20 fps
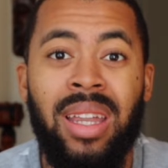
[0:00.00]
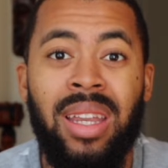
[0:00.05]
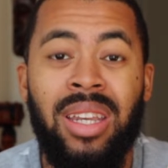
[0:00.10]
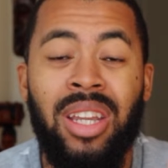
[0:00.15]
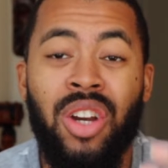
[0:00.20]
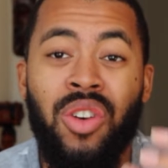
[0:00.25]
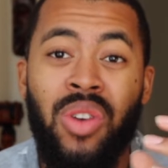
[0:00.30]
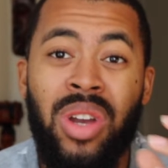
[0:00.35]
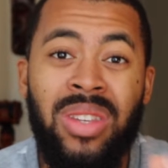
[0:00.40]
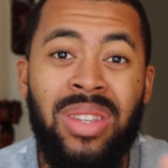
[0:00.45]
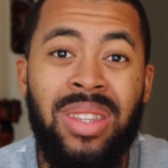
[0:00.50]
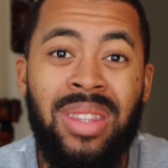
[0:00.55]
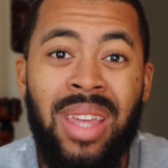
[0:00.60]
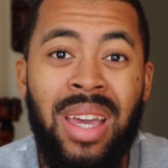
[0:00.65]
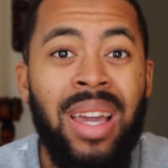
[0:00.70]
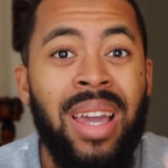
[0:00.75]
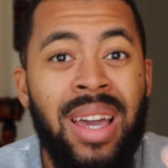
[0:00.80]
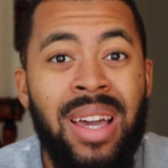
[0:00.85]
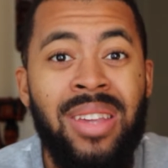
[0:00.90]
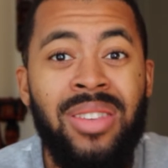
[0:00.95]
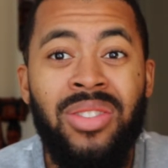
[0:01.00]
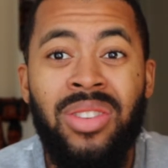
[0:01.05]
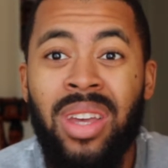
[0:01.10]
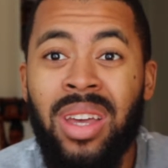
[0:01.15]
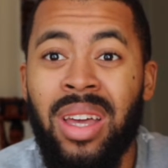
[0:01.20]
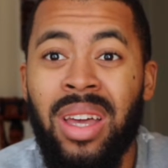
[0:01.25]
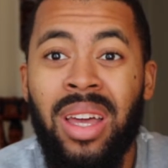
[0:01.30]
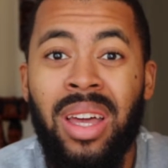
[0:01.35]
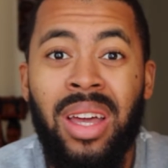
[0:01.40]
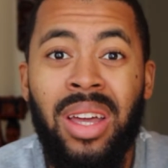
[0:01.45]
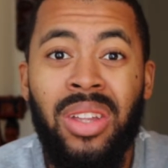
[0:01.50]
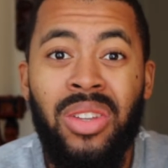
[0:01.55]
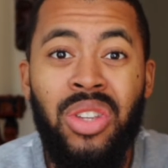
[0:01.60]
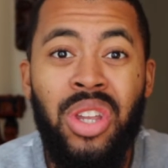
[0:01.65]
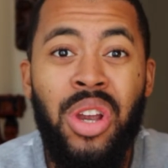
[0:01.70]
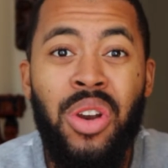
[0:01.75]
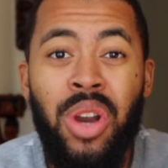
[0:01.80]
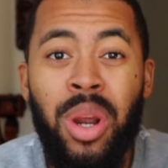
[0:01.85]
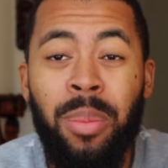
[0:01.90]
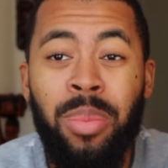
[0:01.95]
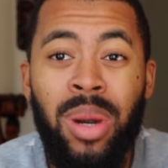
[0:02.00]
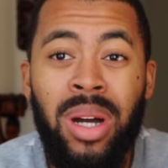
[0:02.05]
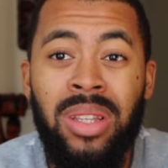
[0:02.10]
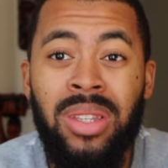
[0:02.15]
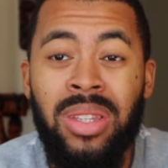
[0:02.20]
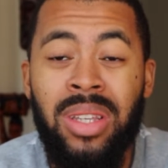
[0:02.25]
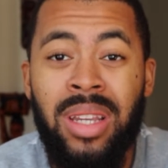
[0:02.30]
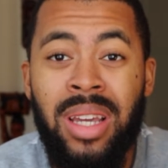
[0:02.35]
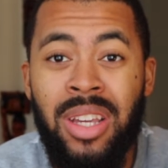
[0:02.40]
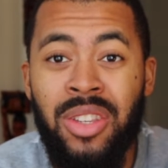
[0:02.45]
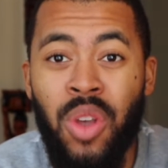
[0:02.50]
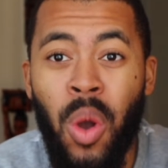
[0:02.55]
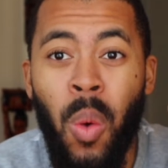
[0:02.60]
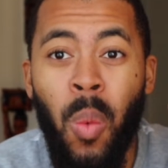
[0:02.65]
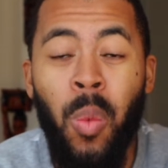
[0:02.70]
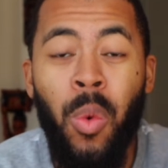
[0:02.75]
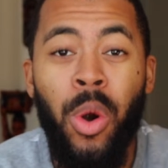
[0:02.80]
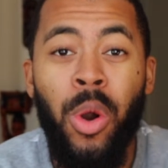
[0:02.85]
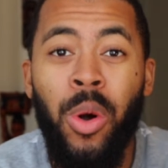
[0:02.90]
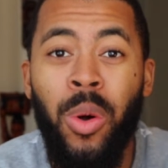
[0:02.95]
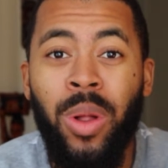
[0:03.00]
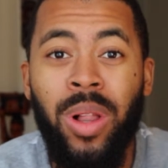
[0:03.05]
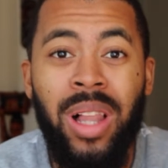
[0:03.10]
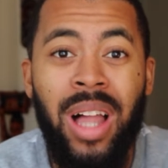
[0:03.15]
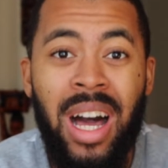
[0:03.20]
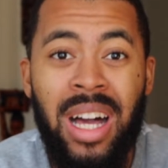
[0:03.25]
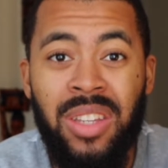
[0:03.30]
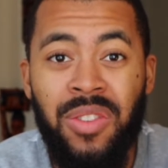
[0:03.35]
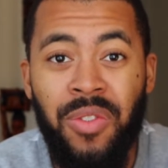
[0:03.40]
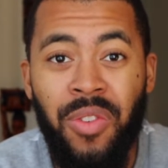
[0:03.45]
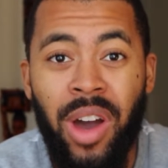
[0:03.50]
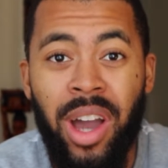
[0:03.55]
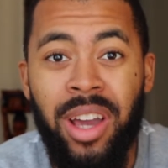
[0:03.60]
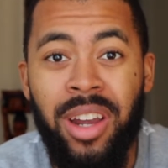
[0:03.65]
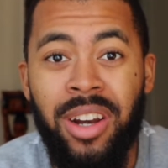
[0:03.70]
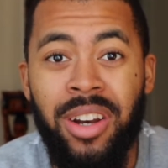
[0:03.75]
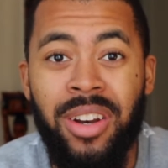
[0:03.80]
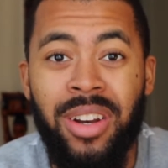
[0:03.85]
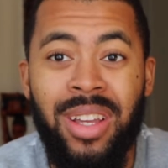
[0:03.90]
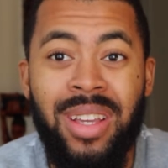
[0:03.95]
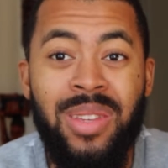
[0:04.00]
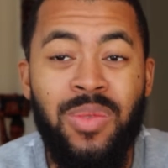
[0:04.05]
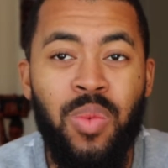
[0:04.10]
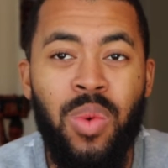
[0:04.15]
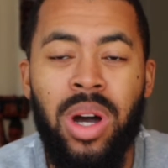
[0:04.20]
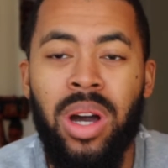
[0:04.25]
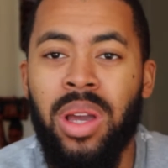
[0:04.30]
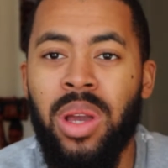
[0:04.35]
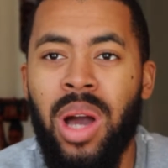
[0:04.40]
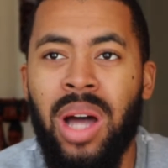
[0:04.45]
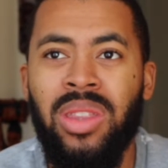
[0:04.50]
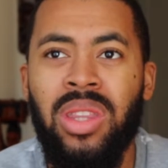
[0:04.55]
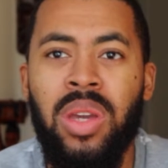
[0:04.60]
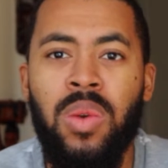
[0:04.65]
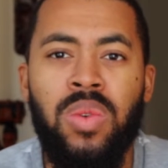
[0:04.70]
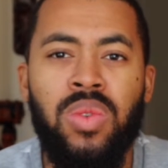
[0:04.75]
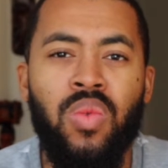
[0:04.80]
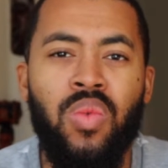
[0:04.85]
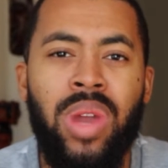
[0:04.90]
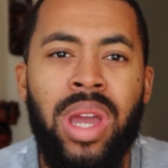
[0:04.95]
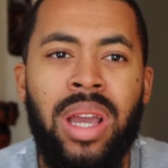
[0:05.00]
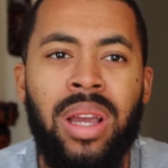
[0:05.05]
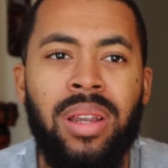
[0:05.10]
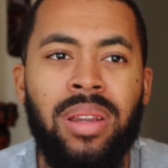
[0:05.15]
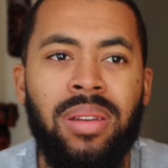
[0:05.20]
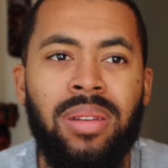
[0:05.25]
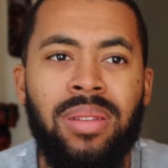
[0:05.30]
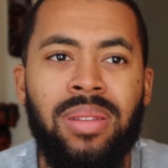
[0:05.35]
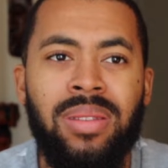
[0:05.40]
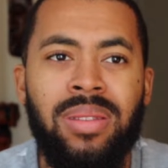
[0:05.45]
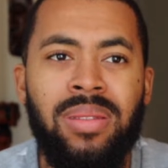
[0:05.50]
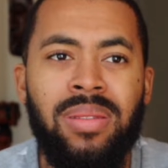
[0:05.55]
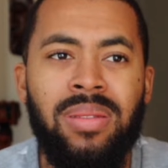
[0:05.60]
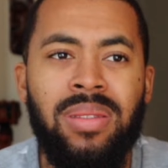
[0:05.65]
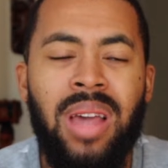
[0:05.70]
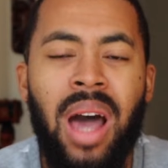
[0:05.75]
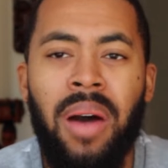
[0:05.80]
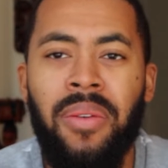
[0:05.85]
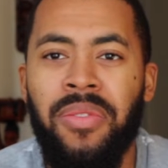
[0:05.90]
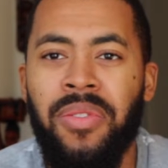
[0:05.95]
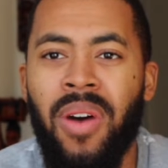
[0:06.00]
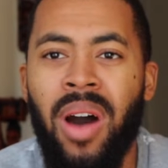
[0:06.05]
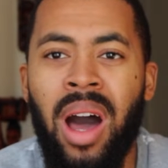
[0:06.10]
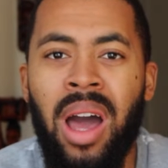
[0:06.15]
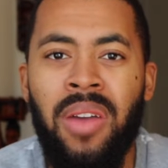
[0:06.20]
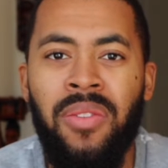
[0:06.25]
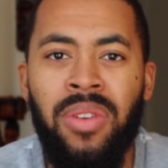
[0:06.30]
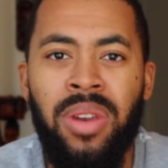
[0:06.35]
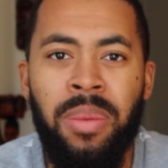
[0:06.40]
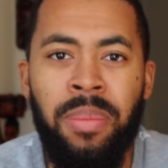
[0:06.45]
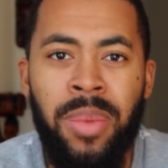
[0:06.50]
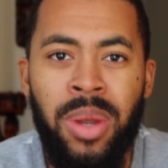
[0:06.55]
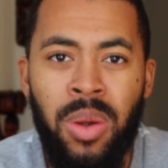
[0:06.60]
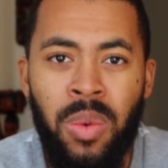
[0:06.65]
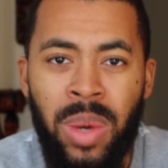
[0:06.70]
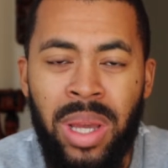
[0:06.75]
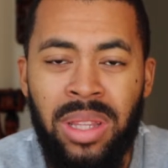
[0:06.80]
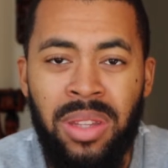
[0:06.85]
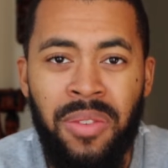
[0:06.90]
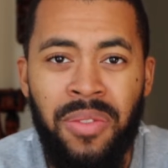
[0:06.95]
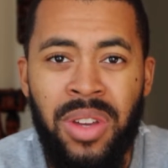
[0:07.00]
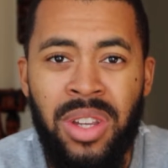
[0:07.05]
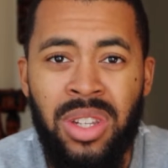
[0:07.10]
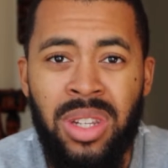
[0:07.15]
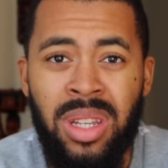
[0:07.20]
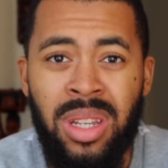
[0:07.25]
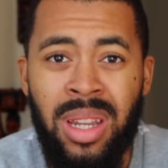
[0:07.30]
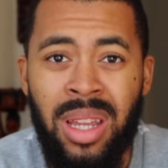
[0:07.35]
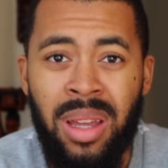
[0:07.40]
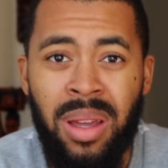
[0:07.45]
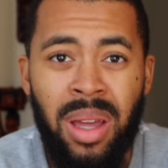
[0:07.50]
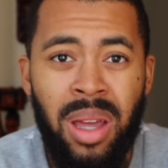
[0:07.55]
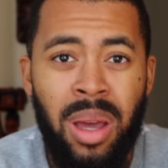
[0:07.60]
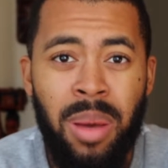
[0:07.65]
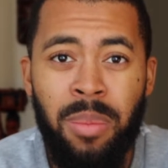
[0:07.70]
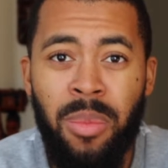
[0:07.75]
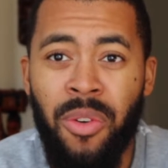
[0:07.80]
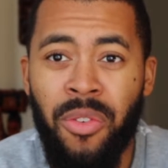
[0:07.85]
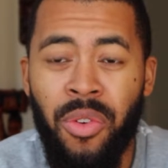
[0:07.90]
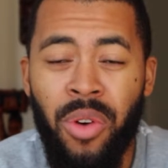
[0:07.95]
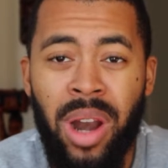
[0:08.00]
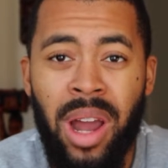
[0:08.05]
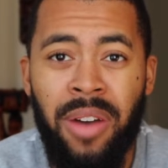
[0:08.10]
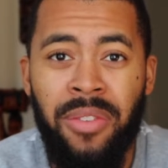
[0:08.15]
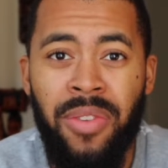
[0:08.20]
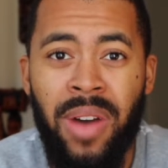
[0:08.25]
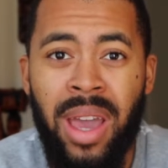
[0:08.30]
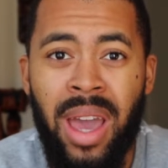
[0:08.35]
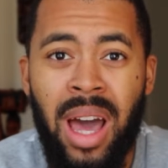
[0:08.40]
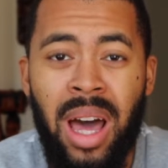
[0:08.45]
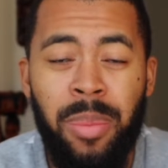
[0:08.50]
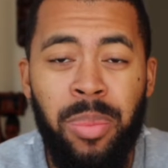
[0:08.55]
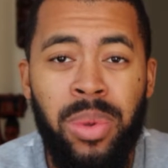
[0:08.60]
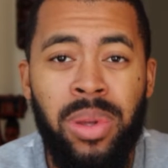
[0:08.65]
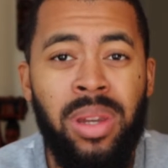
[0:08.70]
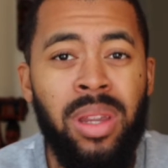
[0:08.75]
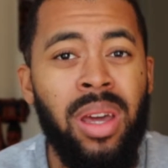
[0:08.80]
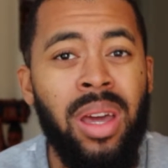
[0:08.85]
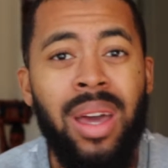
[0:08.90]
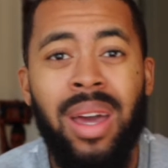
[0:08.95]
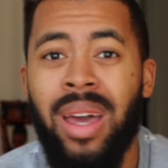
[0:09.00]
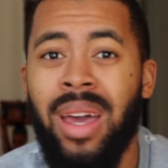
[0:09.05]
the crazy thing is, Derrick Brunson is a world-class fighter. He's what? I think he was ranked top 5 in the middleweight division before that fight happened.